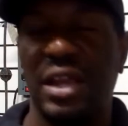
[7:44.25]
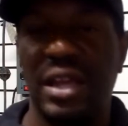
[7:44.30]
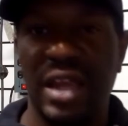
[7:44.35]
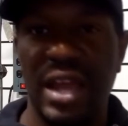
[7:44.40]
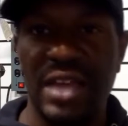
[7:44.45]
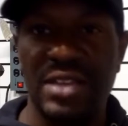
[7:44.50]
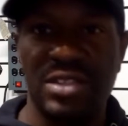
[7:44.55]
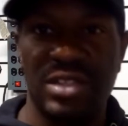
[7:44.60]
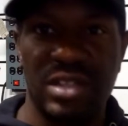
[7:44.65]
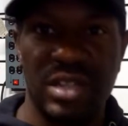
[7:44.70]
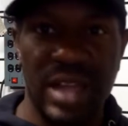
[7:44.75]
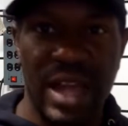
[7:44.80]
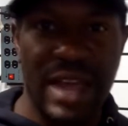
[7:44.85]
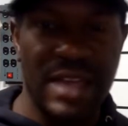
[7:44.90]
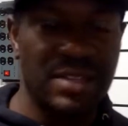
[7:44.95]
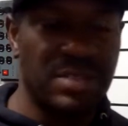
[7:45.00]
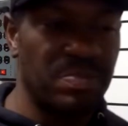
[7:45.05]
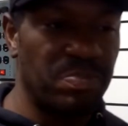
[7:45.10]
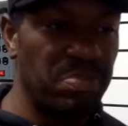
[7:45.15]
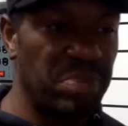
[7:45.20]
It has a
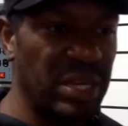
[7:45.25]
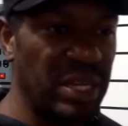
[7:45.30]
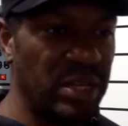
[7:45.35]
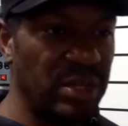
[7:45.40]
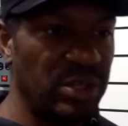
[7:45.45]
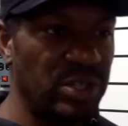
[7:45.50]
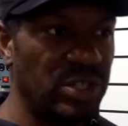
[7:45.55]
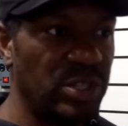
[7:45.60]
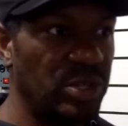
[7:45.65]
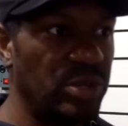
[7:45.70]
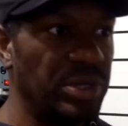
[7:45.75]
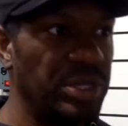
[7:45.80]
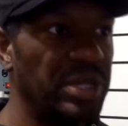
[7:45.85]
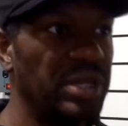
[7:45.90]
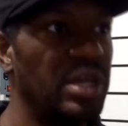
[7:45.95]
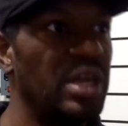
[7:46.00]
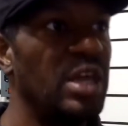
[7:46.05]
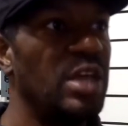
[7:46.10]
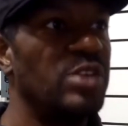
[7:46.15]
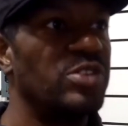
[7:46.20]
nice bend to
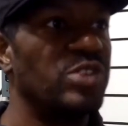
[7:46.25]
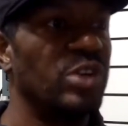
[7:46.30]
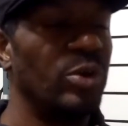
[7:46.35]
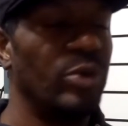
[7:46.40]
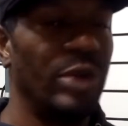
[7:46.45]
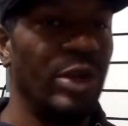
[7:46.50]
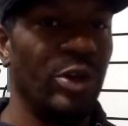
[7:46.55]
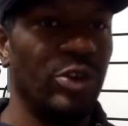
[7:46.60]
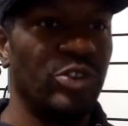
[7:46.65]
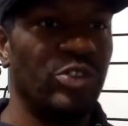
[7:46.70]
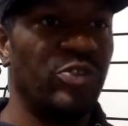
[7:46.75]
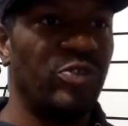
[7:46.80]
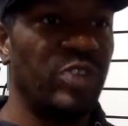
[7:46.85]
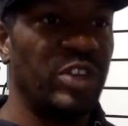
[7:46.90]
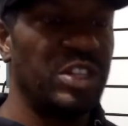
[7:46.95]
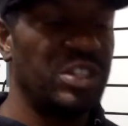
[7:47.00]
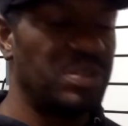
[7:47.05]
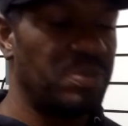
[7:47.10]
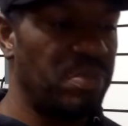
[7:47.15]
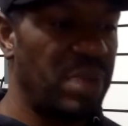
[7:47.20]
it, so when those
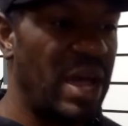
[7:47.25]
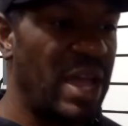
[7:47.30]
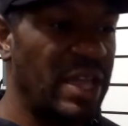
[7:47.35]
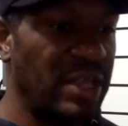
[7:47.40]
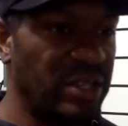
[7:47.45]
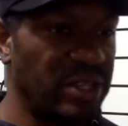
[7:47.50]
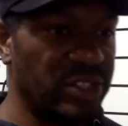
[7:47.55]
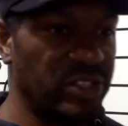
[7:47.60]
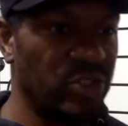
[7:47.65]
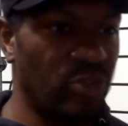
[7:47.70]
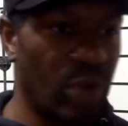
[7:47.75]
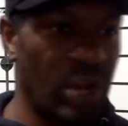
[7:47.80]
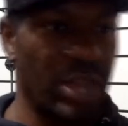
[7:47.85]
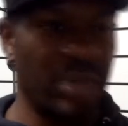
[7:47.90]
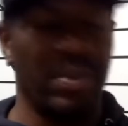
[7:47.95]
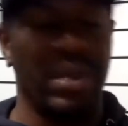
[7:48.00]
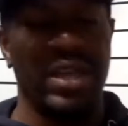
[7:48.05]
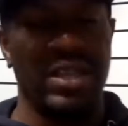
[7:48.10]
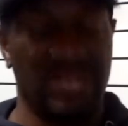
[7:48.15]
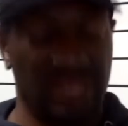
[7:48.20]
fish bite, because
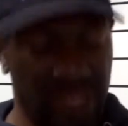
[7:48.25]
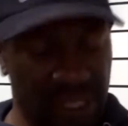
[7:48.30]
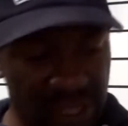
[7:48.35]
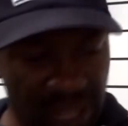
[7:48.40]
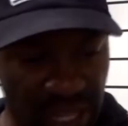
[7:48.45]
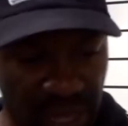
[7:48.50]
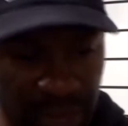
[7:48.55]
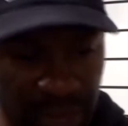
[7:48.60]
crankbaits is a